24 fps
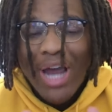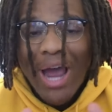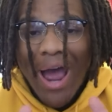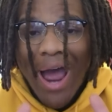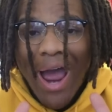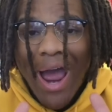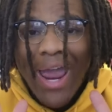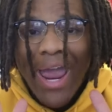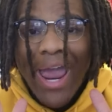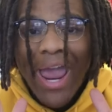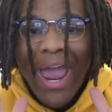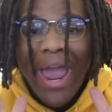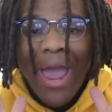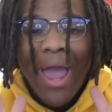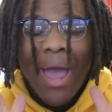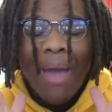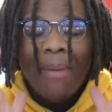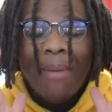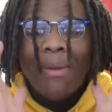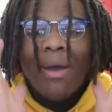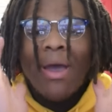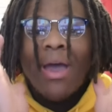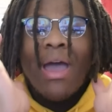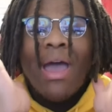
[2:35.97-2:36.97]
I
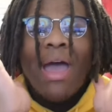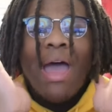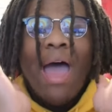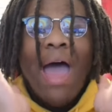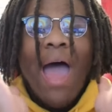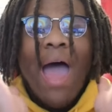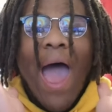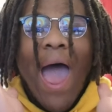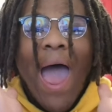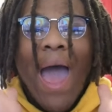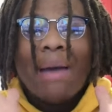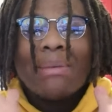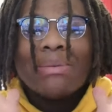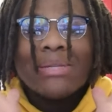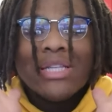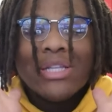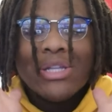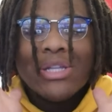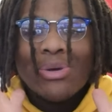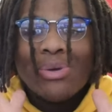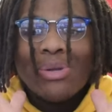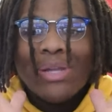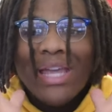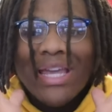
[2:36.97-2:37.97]
am
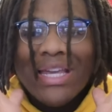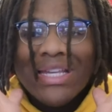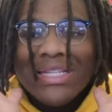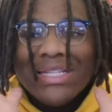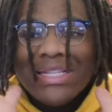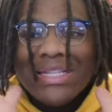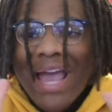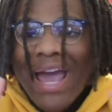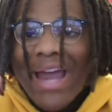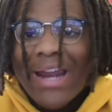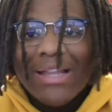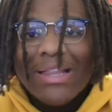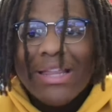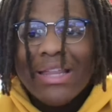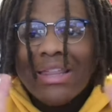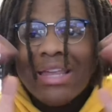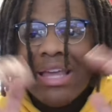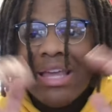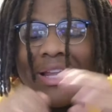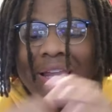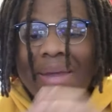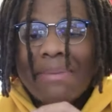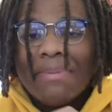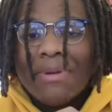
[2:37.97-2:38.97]
absolutely ecstatic that the
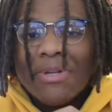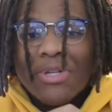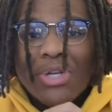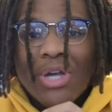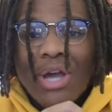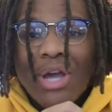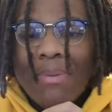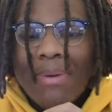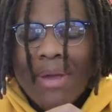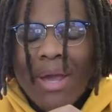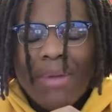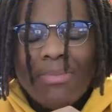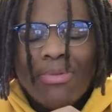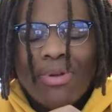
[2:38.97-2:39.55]
Olympics are coming up.